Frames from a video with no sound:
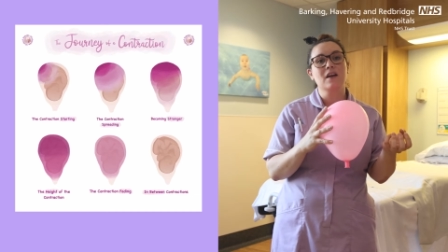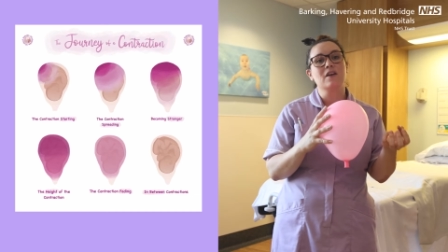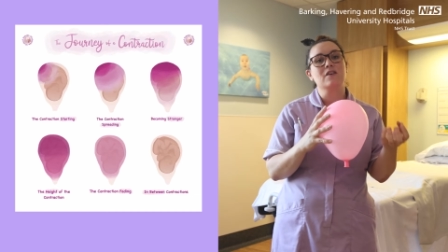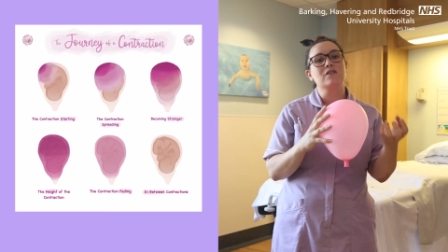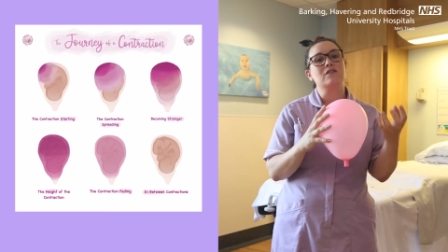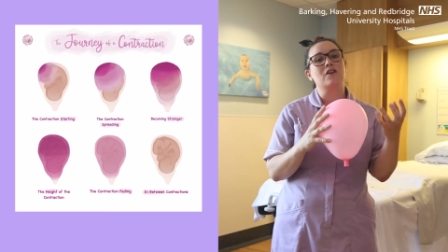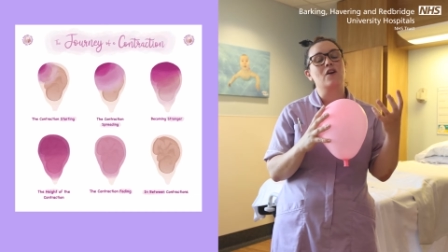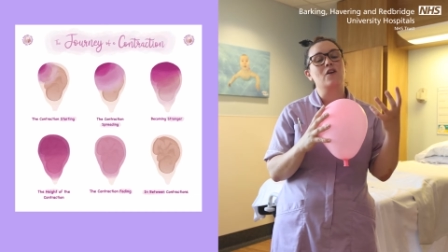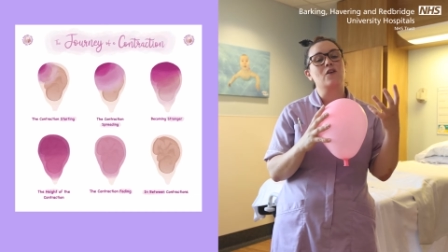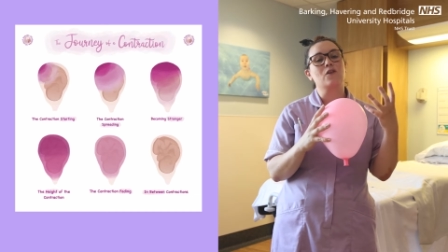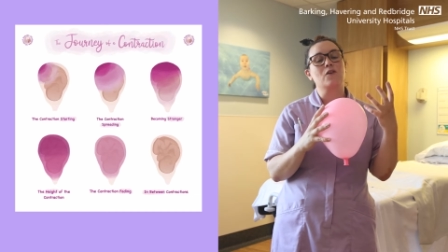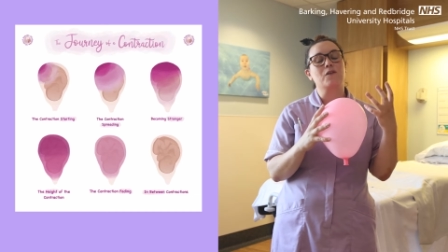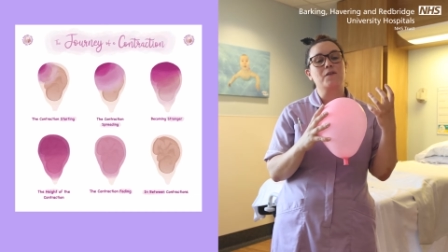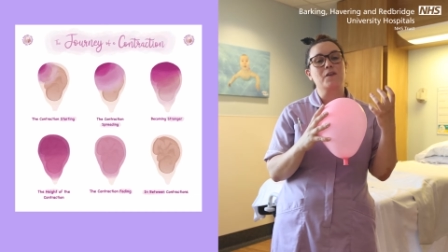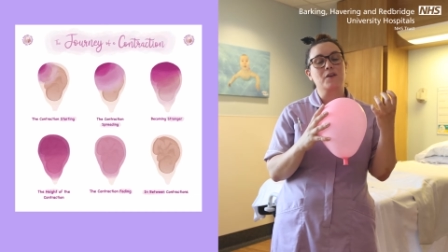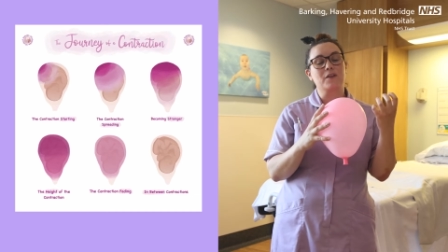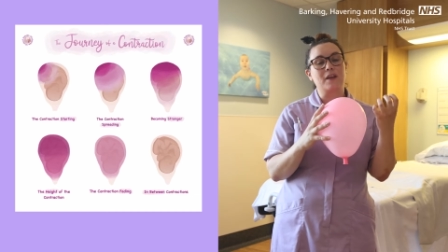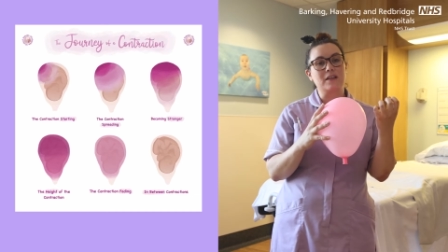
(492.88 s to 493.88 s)
So you'll
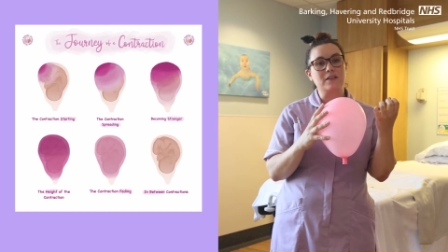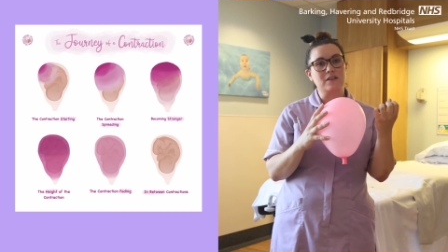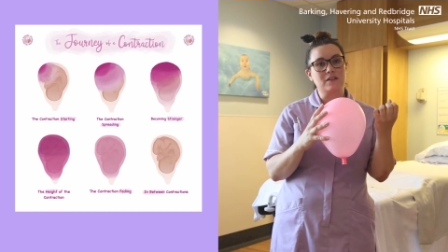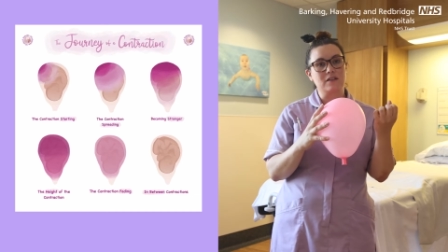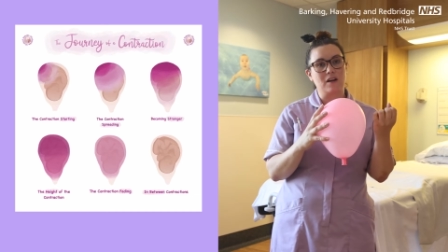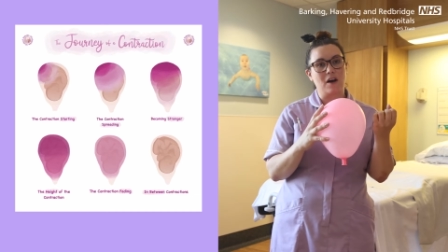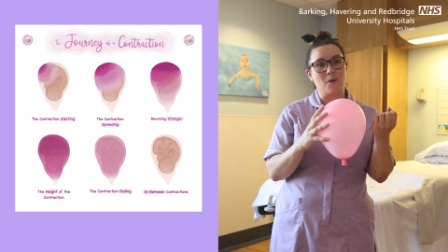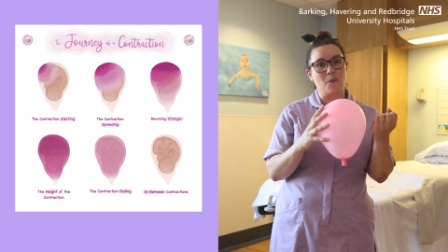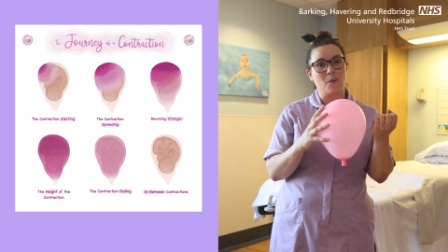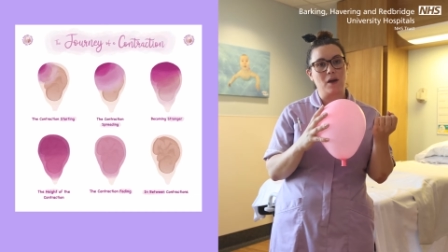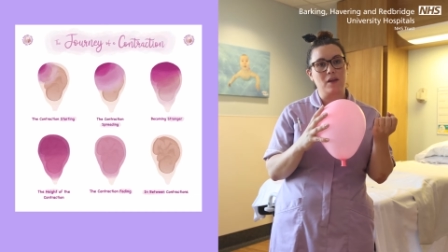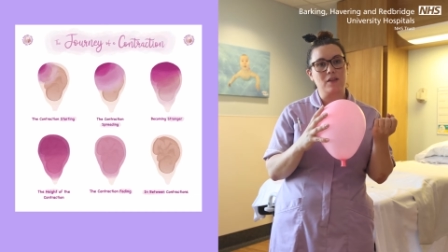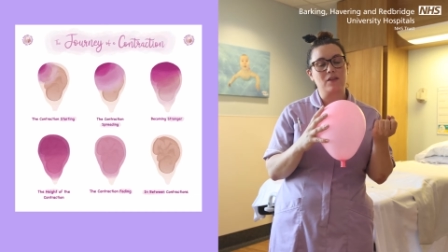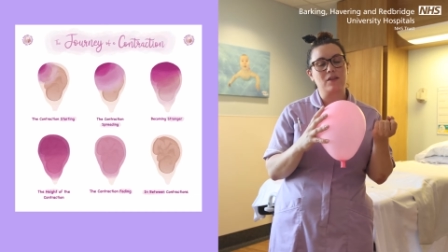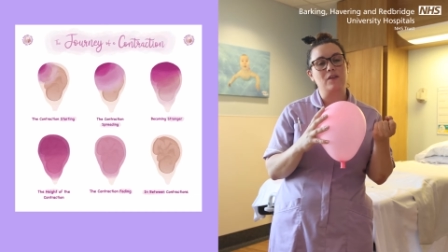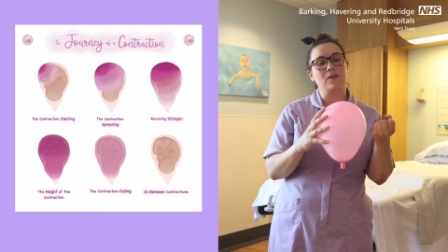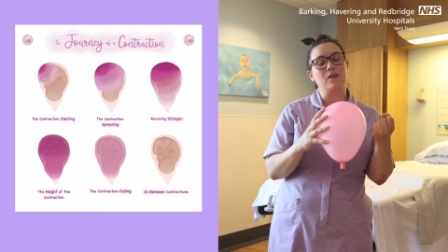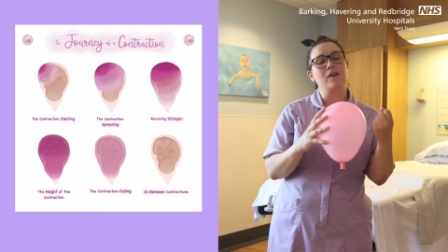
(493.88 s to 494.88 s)
feel that to start with.
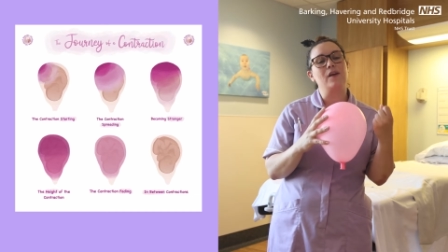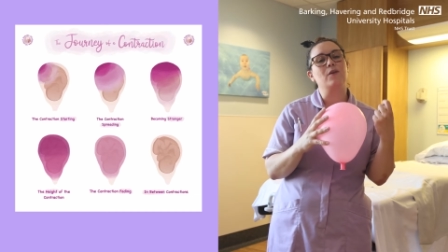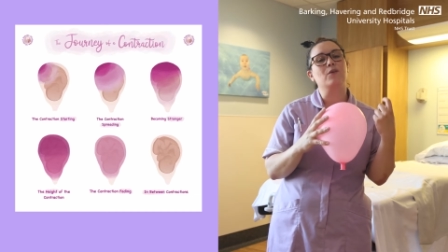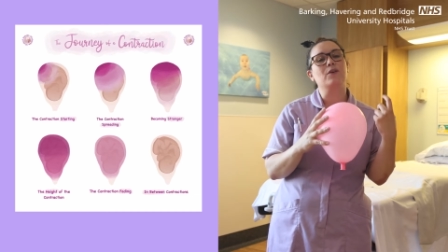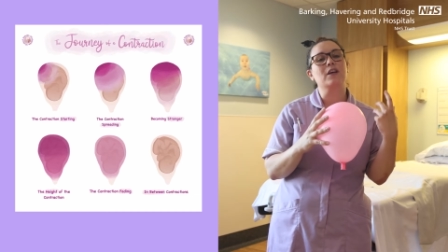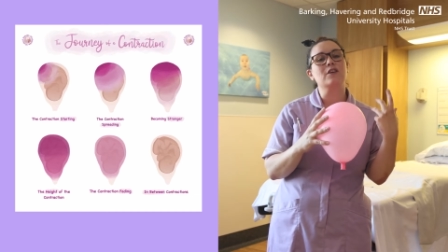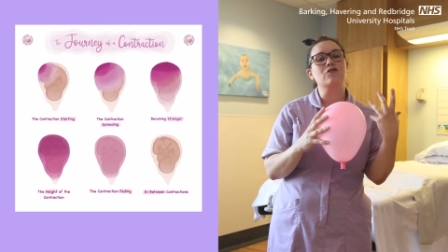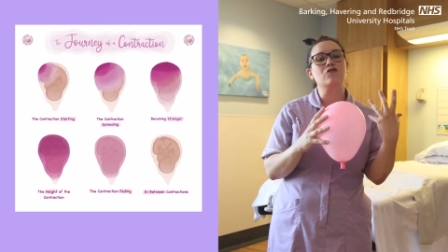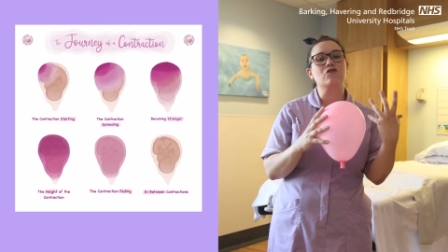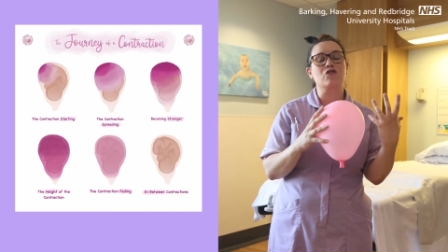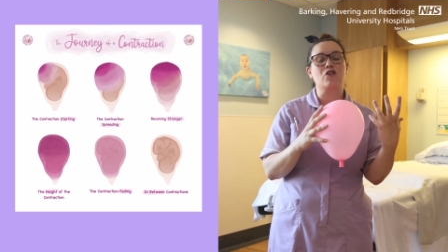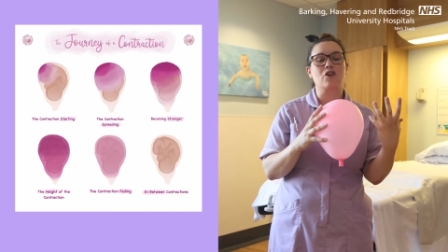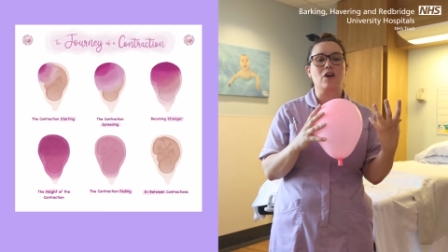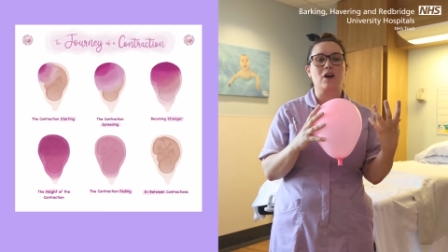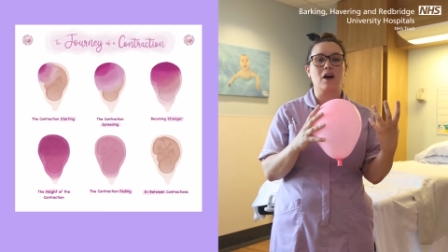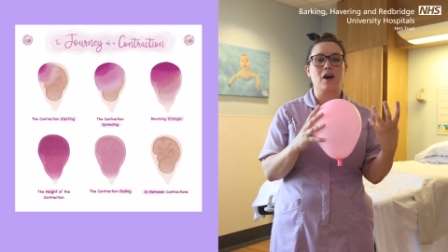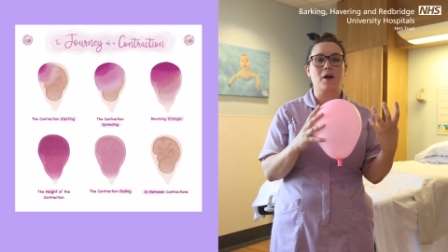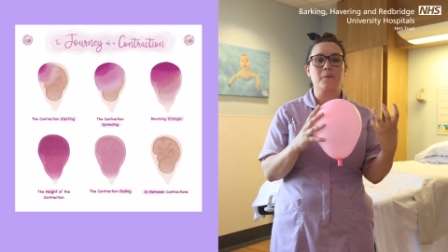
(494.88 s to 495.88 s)
It will get
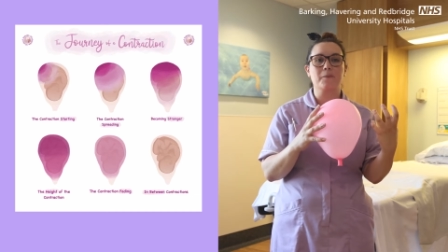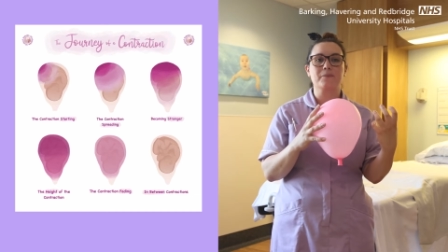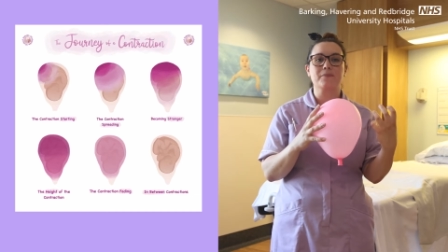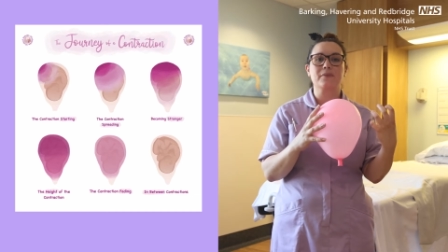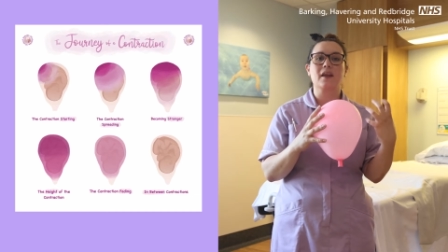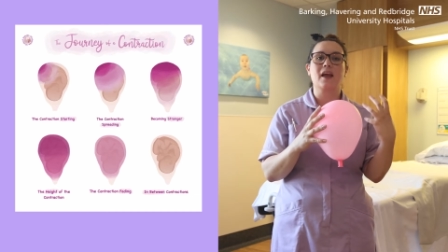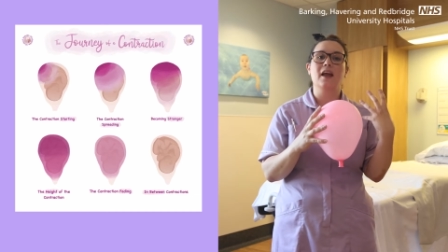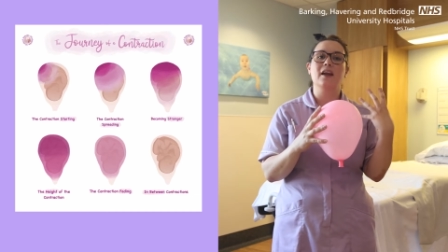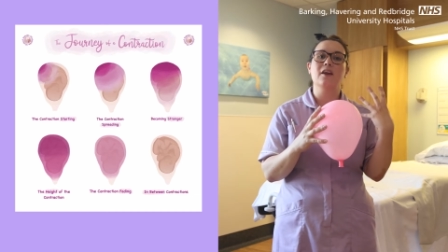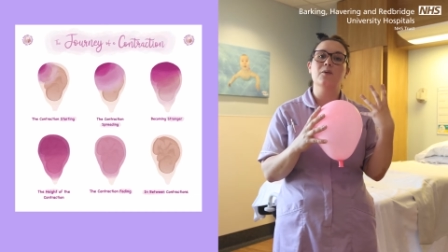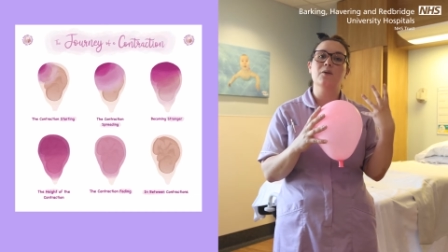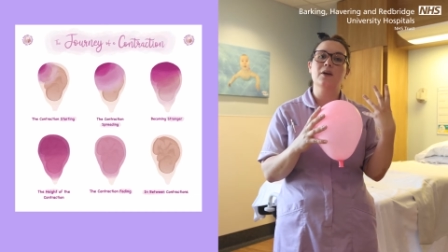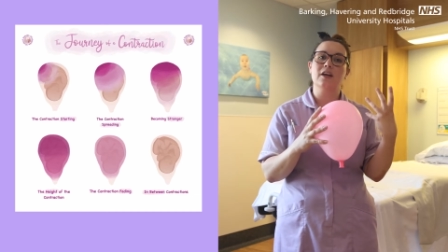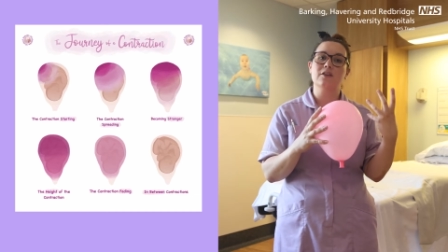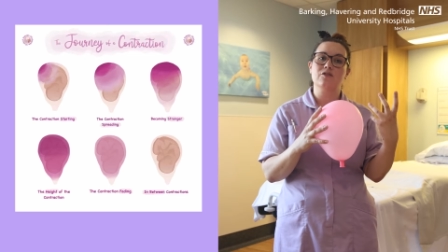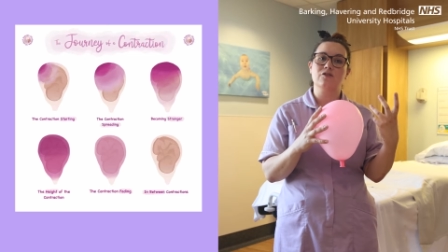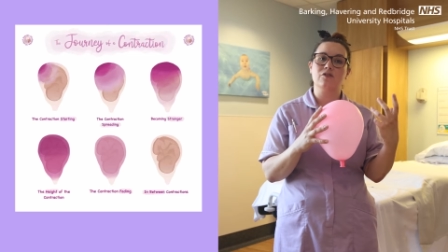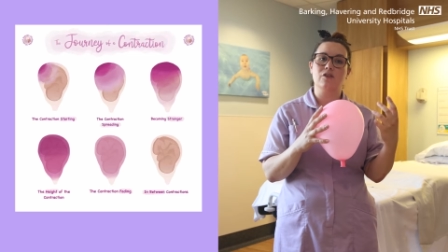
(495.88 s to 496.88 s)
stronger and it will
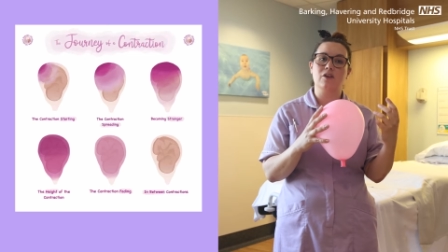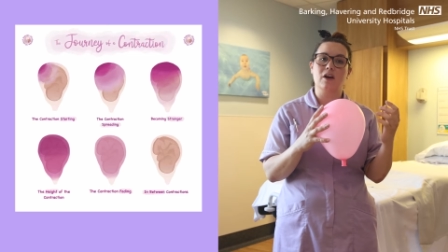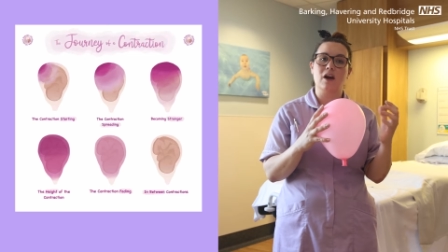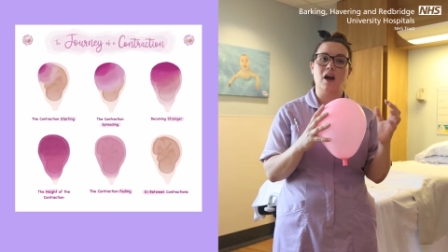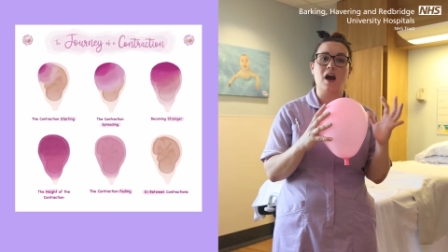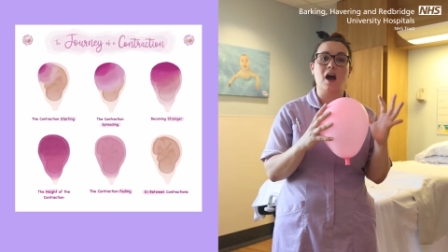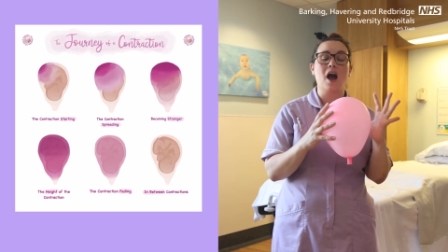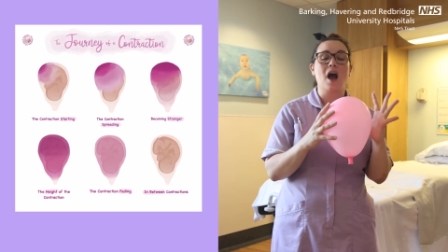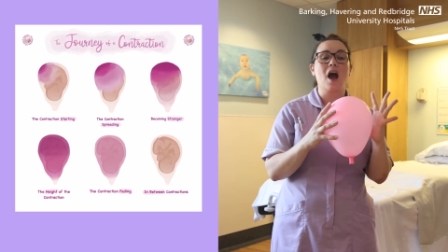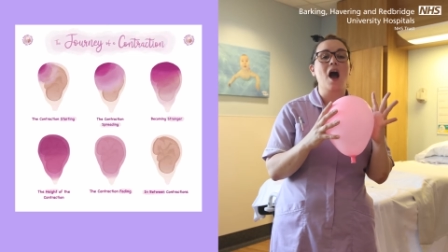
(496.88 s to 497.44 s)
get stronger.